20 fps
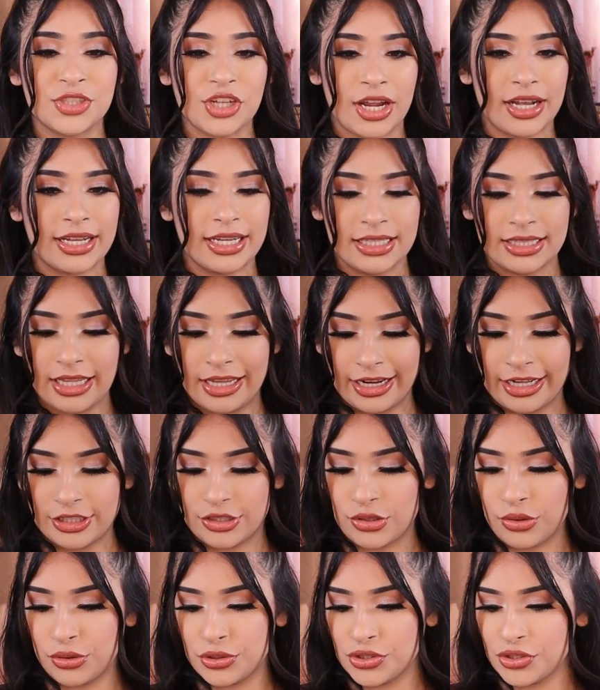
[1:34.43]
jacket that I
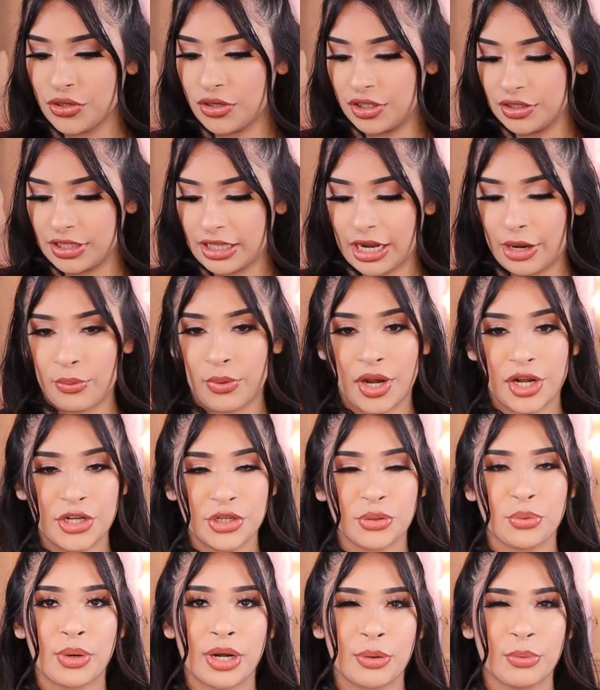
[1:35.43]
told you all that I
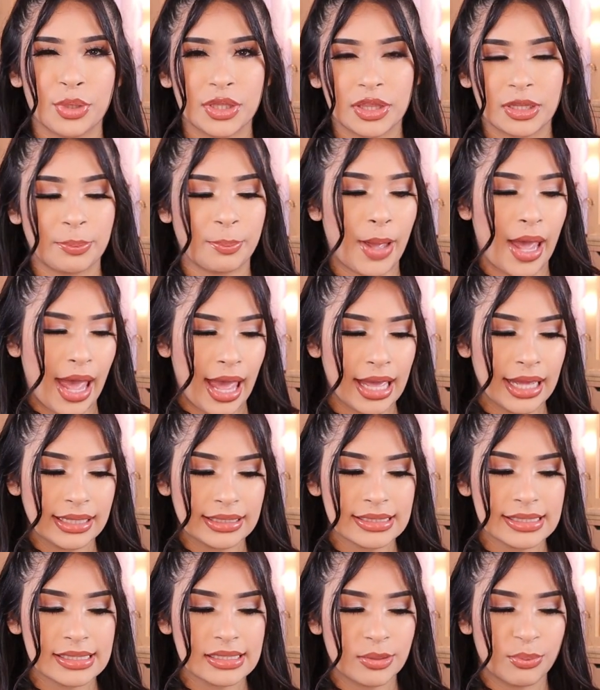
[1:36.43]
wanted to wear with the
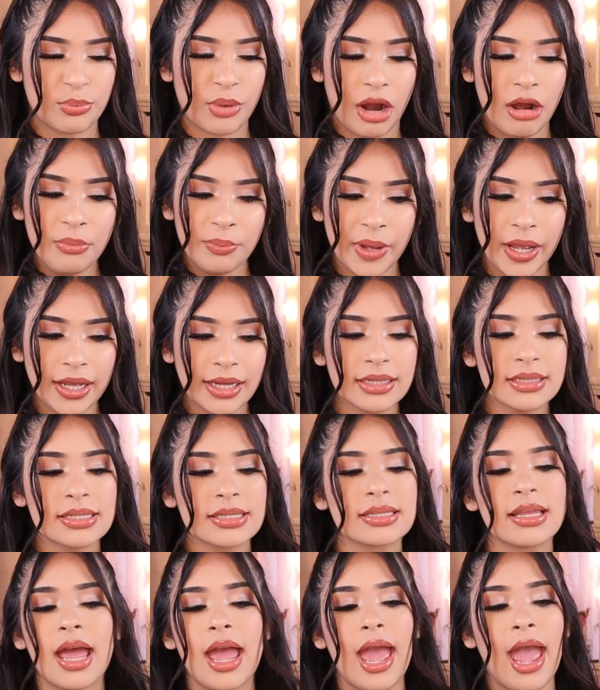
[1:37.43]
pants. The brown pants.